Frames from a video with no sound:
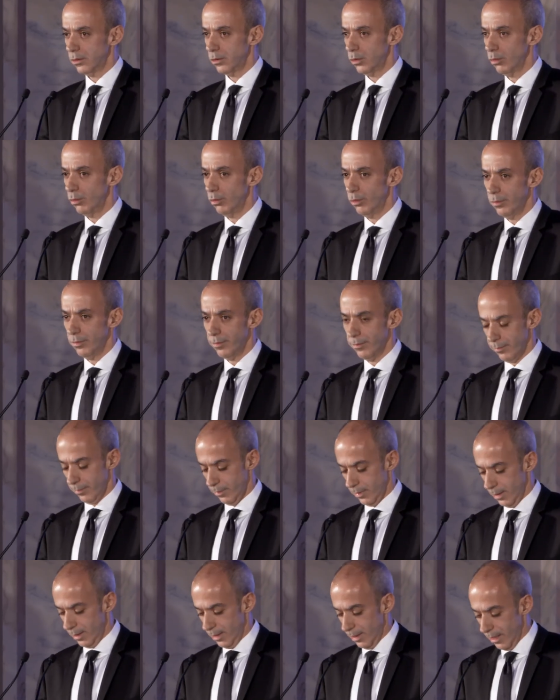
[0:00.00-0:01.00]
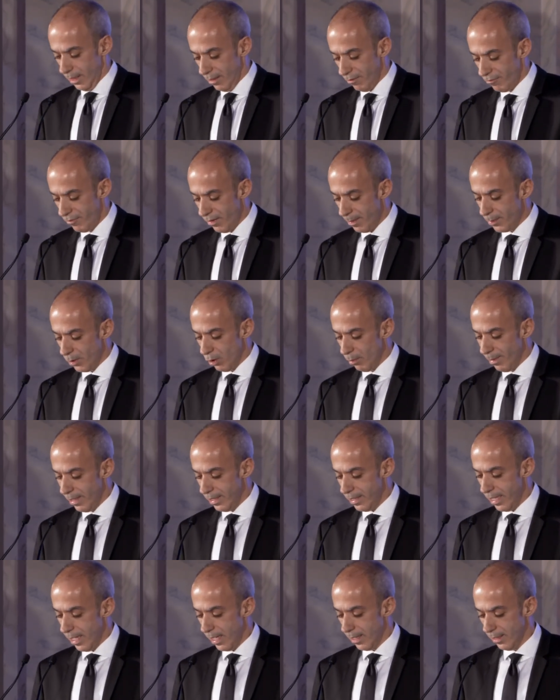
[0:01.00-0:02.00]
to VIP
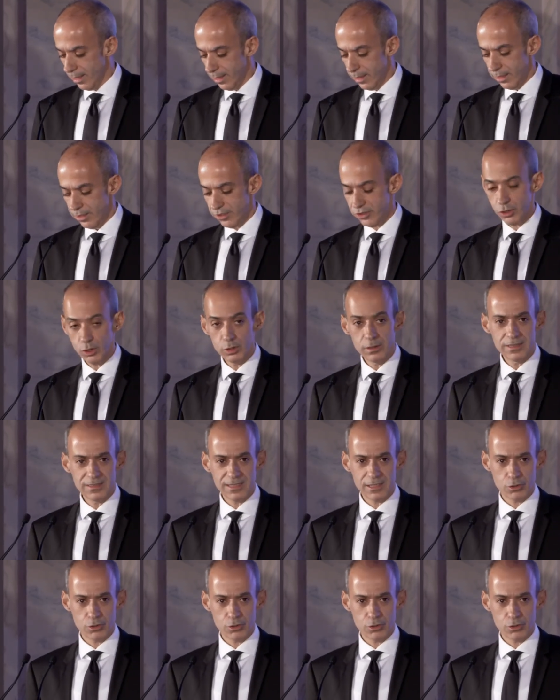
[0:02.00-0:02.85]
Romania Students